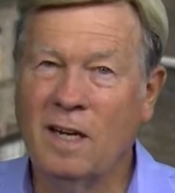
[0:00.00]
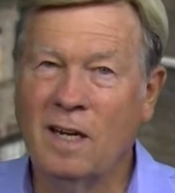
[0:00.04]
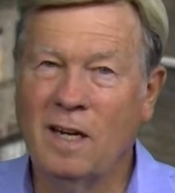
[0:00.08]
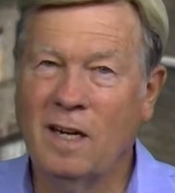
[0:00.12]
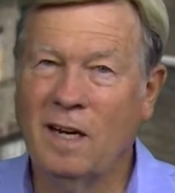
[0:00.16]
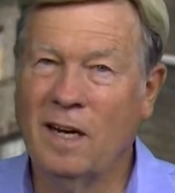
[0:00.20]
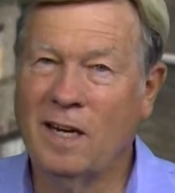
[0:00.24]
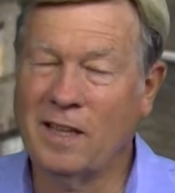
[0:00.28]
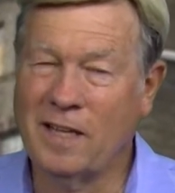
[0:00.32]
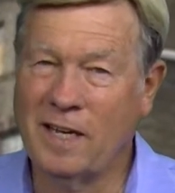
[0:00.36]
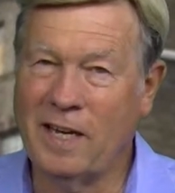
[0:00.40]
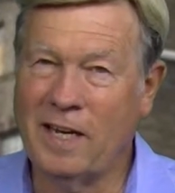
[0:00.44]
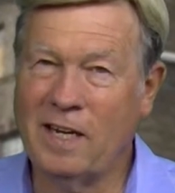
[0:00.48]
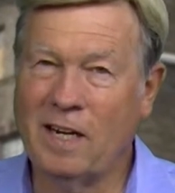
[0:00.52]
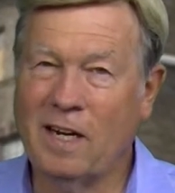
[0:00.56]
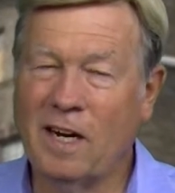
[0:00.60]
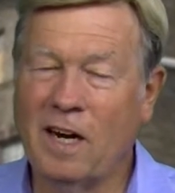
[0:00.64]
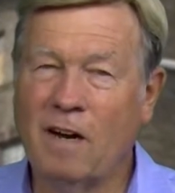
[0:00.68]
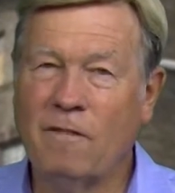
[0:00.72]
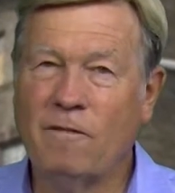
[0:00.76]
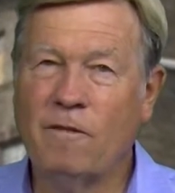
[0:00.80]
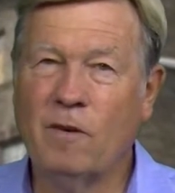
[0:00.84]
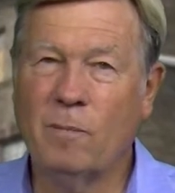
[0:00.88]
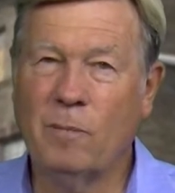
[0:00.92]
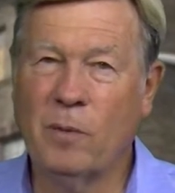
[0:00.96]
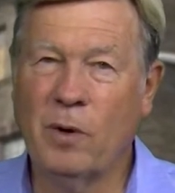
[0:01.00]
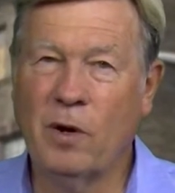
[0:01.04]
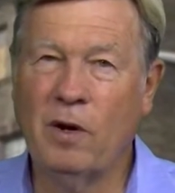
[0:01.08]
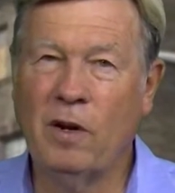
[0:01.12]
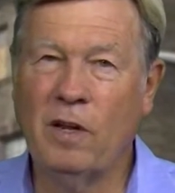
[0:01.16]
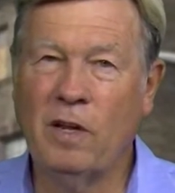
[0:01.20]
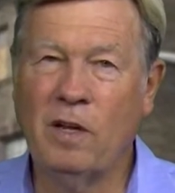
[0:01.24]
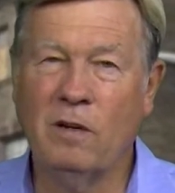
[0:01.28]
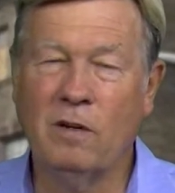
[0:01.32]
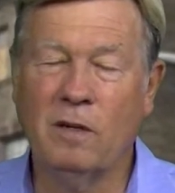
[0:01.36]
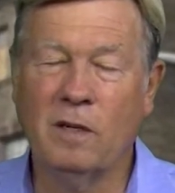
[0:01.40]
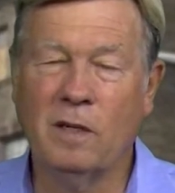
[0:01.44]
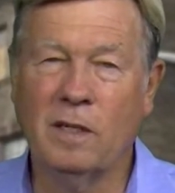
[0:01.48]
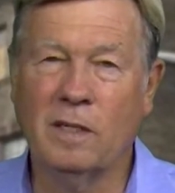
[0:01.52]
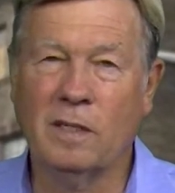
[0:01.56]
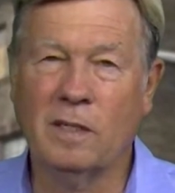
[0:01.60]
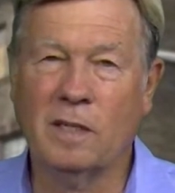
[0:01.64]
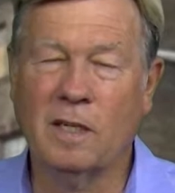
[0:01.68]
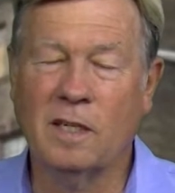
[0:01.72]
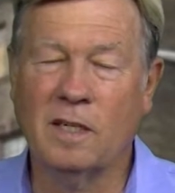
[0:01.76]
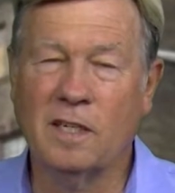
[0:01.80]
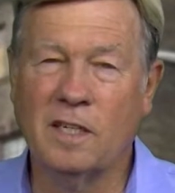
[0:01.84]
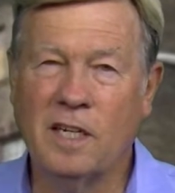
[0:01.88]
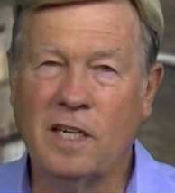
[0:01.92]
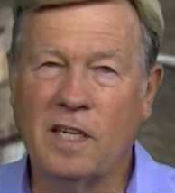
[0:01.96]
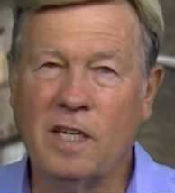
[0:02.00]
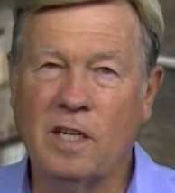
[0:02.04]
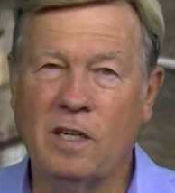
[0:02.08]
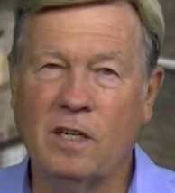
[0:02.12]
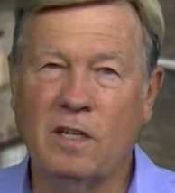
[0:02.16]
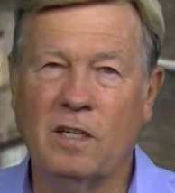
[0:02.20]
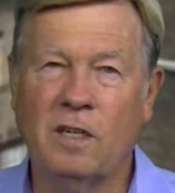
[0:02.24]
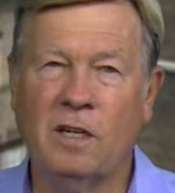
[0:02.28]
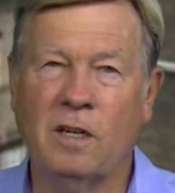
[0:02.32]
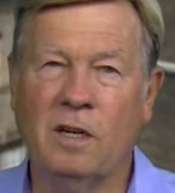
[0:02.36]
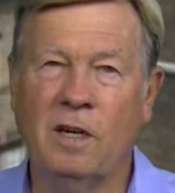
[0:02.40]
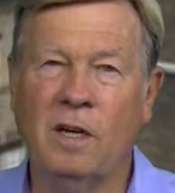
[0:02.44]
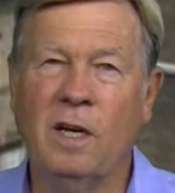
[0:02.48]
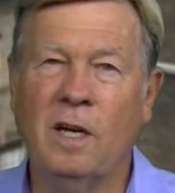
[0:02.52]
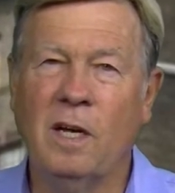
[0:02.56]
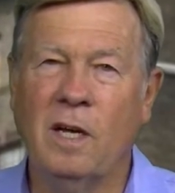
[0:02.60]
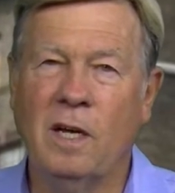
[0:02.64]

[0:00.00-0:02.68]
I thank God for Bernie, who has continued to